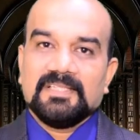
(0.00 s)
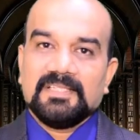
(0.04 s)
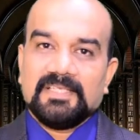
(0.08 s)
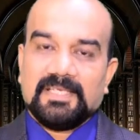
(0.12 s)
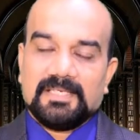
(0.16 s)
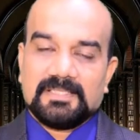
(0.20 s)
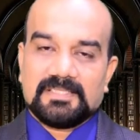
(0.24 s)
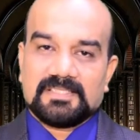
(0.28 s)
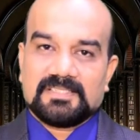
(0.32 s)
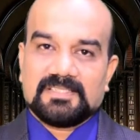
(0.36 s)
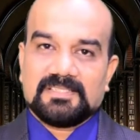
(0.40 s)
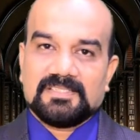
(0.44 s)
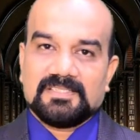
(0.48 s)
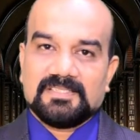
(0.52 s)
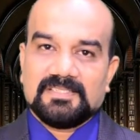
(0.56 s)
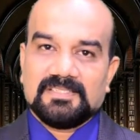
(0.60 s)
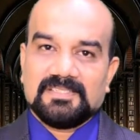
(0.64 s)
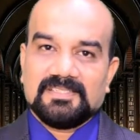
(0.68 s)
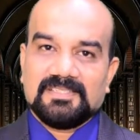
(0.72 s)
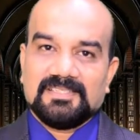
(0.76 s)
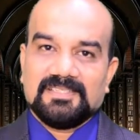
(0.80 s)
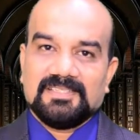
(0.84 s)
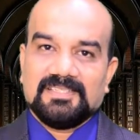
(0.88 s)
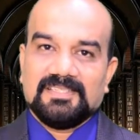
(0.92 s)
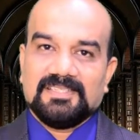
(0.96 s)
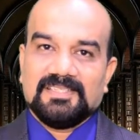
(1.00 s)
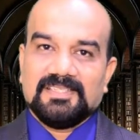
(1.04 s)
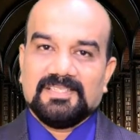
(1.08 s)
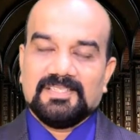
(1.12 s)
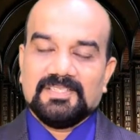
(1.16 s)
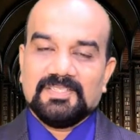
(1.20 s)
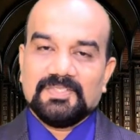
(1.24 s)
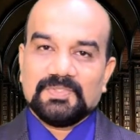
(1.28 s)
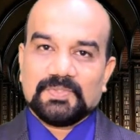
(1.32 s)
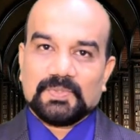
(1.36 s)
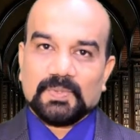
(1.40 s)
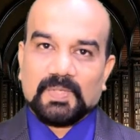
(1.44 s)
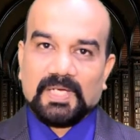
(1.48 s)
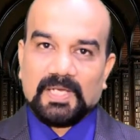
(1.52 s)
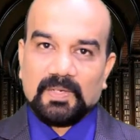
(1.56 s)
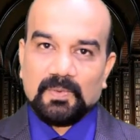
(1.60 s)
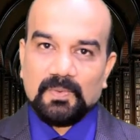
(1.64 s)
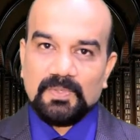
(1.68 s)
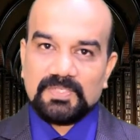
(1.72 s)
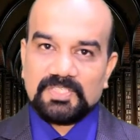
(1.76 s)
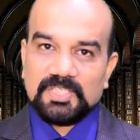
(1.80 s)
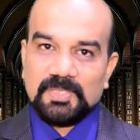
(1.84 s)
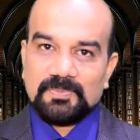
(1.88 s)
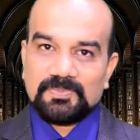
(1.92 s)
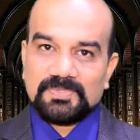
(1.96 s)
Yes. So I
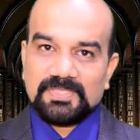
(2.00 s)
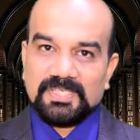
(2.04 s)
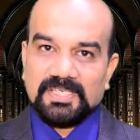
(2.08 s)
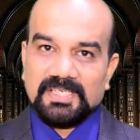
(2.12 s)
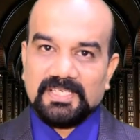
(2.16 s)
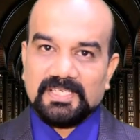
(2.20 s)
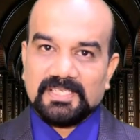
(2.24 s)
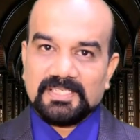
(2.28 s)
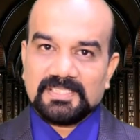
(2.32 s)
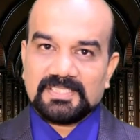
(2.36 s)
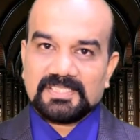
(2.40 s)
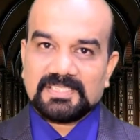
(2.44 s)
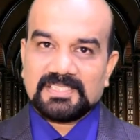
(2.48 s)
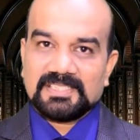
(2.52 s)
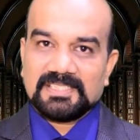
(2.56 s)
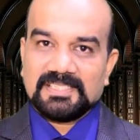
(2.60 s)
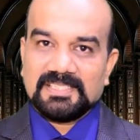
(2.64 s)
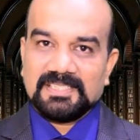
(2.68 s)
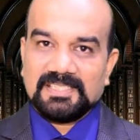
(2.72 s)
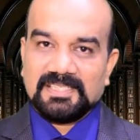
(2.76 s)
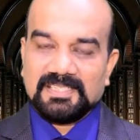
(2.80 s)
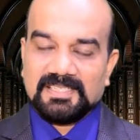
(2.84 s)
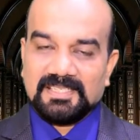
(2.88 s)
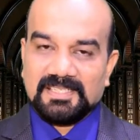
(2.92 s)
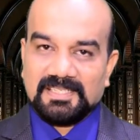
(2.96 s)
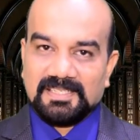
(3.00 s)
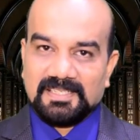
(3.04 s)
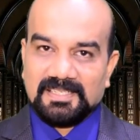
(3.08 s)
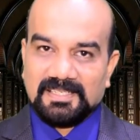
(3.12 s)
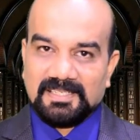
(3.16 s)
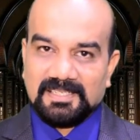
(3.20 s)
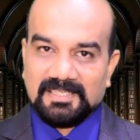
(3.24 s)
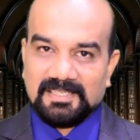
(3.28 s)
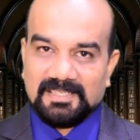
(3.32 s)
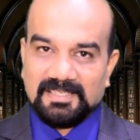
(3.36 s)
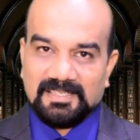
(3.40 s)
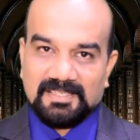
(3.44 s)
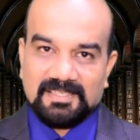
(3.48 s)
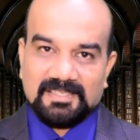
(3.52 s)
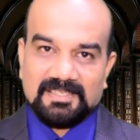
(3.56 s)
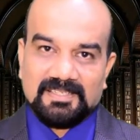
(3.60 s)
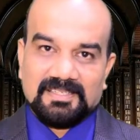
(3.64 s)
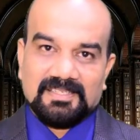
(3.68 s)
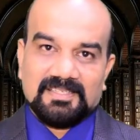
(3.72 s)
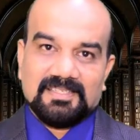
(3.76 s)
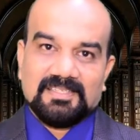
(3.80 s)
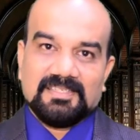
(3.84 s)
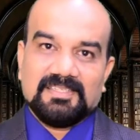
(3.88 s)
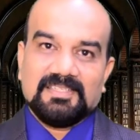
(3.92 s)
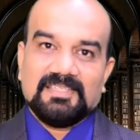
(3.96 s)
always keep saying is,
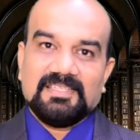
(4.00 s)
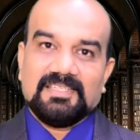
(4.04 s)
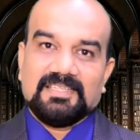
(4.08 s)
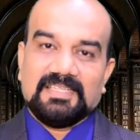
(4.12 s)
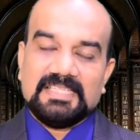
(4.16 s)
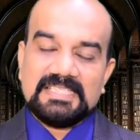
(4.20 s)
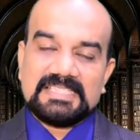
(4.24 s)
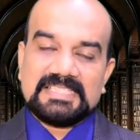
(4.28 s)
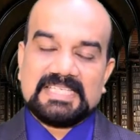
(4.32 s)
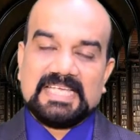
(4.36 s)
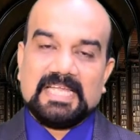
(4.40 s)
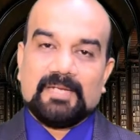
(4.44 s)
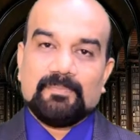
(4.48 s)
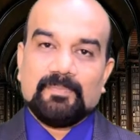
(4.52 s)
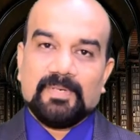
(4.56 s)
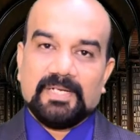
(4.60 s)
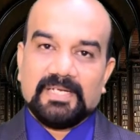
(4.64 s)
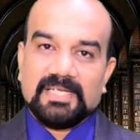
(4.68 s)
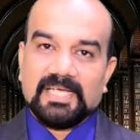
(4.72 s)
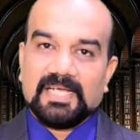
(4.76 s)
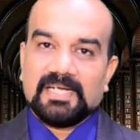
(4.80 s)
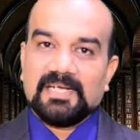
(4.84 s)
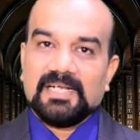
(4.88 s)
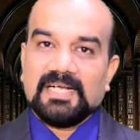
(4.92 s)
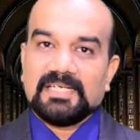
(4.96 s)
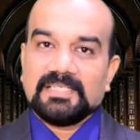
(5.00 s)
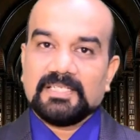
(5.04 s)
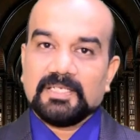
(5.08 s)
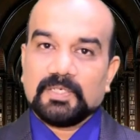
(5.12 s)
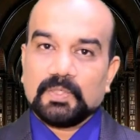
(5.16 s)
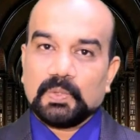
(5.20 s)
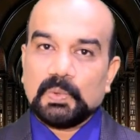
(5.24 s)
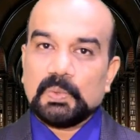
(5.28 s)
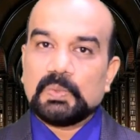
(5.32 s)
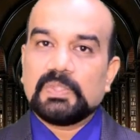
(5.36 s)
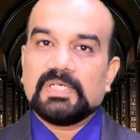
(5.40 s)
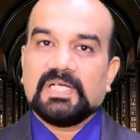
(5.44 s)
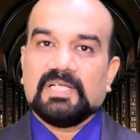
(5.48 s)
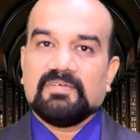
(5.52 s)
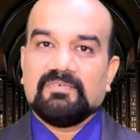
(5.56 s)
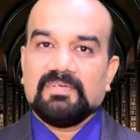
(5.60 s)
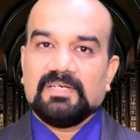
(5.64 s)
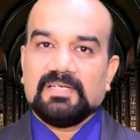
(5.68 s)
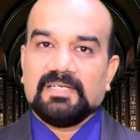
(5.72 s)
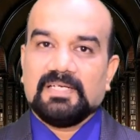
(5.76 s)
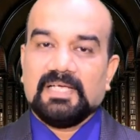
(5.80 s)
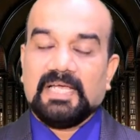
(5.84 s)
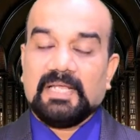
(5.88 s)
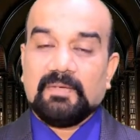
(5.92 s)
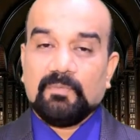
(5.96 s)
this can be done at the root
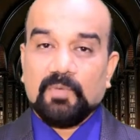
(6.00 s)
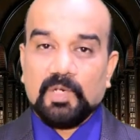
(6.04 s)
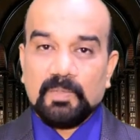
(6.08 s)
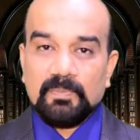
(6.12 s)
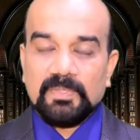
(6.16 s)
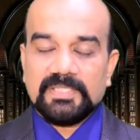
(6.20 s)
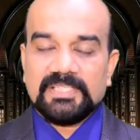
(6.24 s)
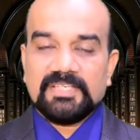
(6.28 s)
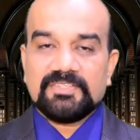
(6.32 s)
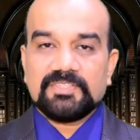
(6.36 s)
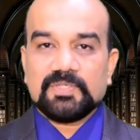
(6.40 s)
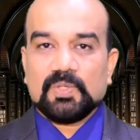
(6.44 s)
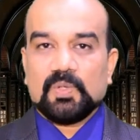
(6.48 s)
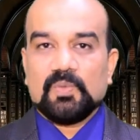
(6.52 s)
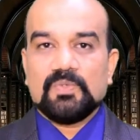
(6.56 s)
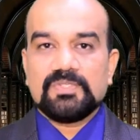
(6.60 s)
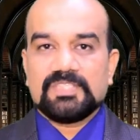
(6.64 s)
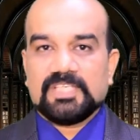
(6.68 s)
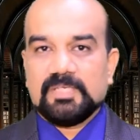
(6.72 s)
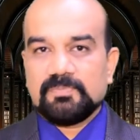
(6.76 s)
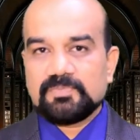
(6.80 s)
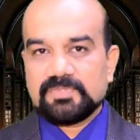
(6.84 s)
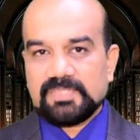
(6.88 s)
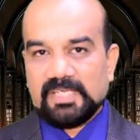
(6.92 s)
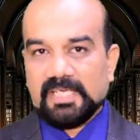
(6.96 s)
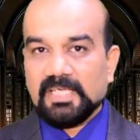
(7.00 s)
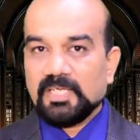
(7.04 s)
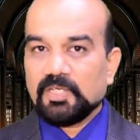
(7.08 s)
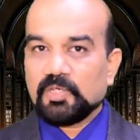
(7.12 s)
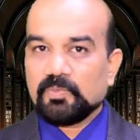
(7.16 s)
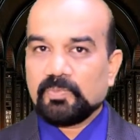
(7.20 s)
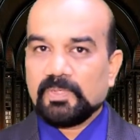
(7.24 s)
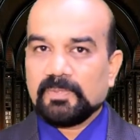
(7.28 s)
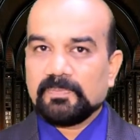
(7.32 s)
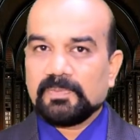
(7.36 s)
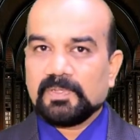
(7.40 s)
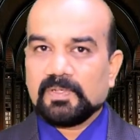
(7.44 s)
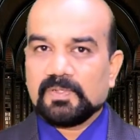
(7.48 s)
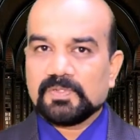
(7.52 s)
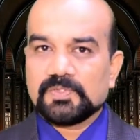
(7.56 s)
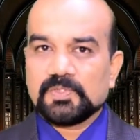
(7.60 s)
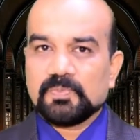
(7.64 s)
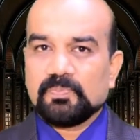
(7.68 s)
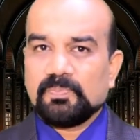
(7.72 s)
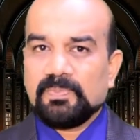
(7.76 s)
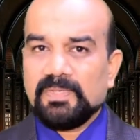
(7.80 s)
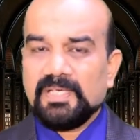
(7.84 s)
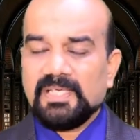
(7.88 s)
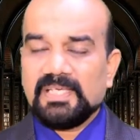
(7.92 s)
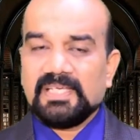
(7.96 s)
level. And one more thing which I always keep saying to people
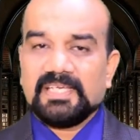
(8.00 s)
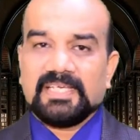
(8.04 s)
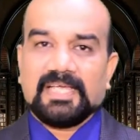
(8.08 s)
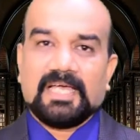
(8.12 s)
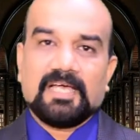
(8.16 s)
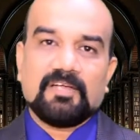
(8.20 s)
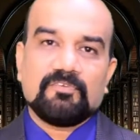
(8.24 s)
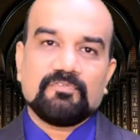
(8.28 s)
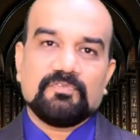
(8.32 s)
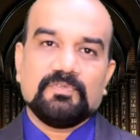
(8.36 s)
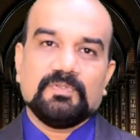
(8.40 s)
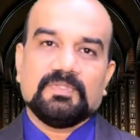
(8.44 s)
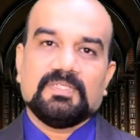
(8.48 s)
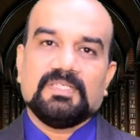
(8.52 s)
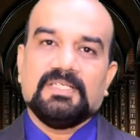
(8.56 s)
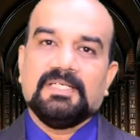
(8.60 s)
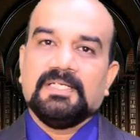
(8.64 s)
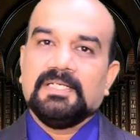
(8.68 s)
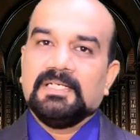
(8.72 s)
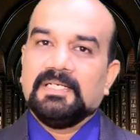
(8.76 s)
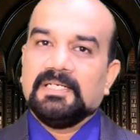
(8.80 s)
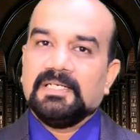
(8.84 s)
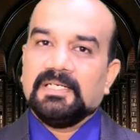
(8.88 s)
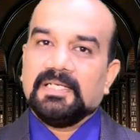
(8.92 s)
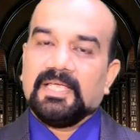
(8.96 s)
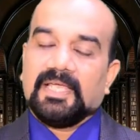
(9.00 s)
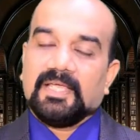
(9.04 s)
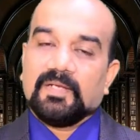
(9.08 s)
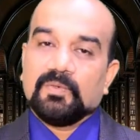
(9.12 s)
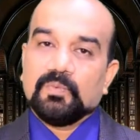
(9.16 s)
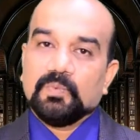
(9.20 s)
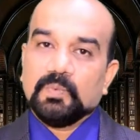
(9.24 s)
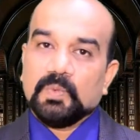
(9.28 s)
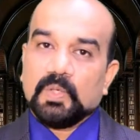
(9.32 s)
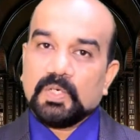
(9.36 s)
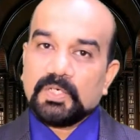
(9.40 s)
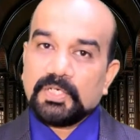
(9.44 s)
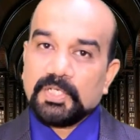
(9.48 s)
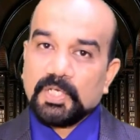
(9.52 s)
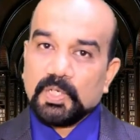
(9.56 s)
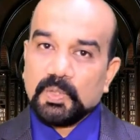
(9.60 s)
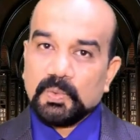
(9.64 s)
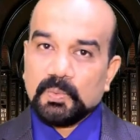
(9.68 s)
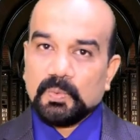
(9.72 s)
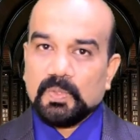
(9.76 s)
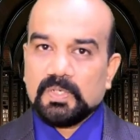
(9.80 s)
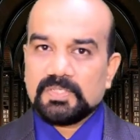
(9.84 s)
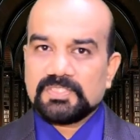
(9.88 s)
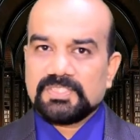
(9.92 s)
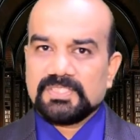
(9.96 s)
also, be careful in what
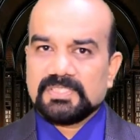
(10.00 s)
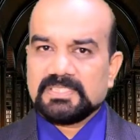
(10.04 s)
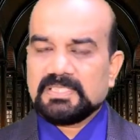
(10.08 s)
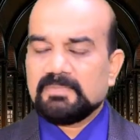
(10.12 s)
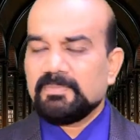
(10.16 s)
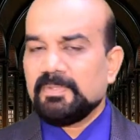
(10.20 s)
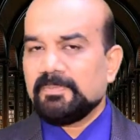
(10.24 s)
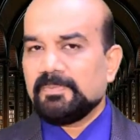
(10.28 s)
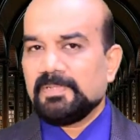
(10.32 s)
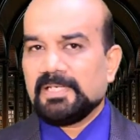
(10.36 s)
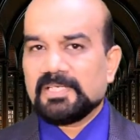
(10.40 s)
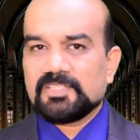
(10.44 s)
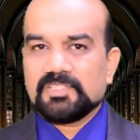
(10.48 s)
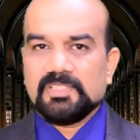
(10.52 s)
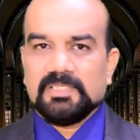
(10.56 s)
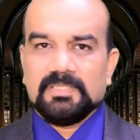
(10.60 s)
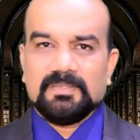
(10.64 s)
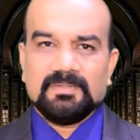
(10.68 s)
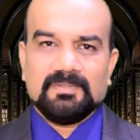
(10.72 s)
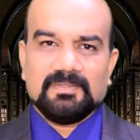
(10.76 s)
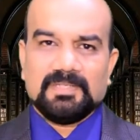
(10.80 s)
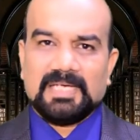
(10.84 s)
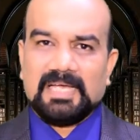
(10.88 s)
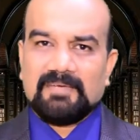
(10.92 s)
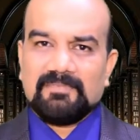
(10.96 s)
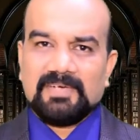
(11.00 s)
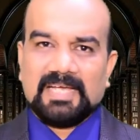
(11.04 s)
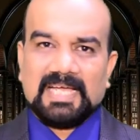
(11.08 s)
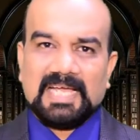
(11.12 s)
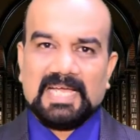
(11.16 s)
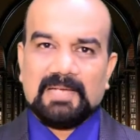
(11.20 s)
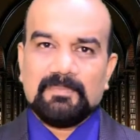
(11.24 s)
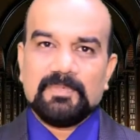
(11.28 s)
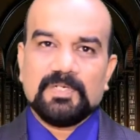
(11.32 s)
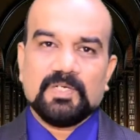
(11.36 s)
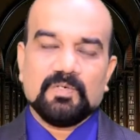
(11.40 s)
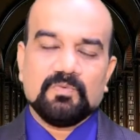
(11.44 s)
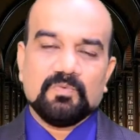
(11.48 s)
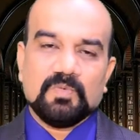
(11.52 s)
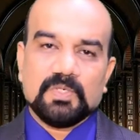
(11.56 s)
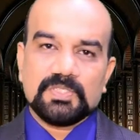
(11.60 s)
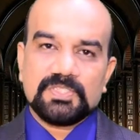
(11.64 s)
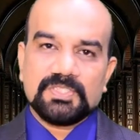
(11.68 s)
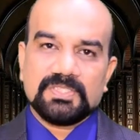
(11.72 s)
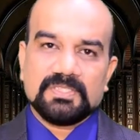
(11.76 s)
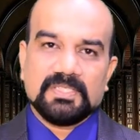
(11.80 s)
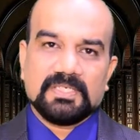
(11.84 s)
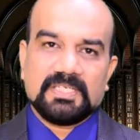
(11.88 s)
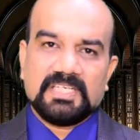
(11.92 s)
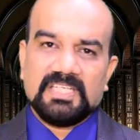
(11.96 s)
you're watching. Some people actually have a habit of
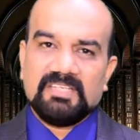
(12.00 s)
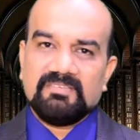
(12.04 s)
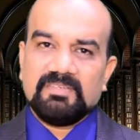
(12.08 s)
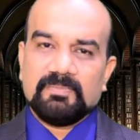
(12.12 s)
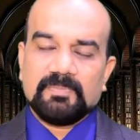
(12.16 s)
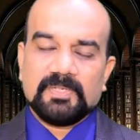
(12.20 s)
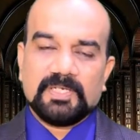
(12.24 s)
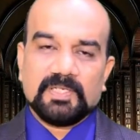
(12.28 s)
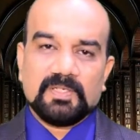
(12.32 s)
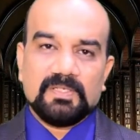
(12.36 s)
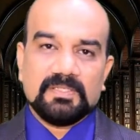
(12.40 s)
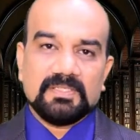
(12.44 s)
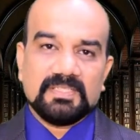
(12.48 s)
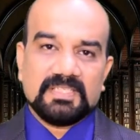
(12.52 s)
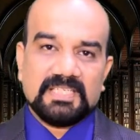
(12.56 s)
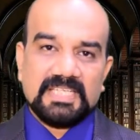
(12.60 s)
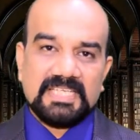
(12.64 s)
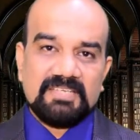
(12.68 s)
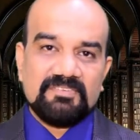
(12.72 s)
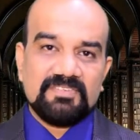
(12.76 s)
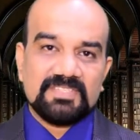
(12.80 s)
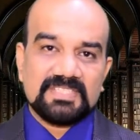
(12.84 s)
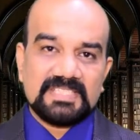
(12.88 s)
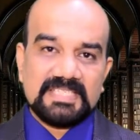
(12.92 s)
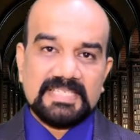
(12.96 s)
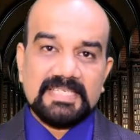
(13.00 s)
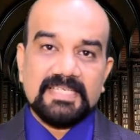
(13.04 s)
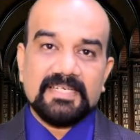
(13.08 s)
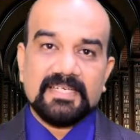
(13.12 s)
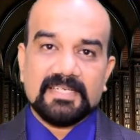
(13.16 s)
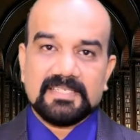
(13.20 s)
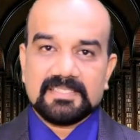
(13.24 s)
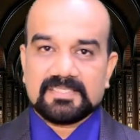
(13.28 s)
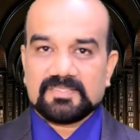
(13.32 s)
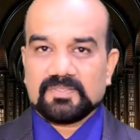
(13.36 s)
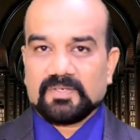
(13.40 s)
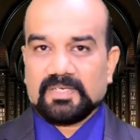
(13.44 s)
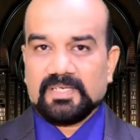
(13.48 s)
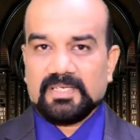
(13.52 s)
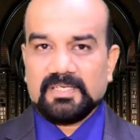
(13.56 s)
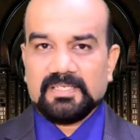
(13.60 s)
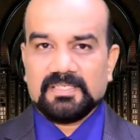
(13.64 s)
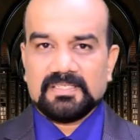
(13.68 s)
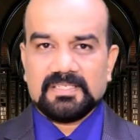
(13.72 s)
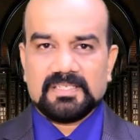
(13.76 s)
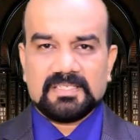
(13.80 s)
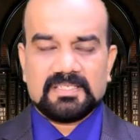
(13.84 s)
watching the TV, particularly the TV serials, okay?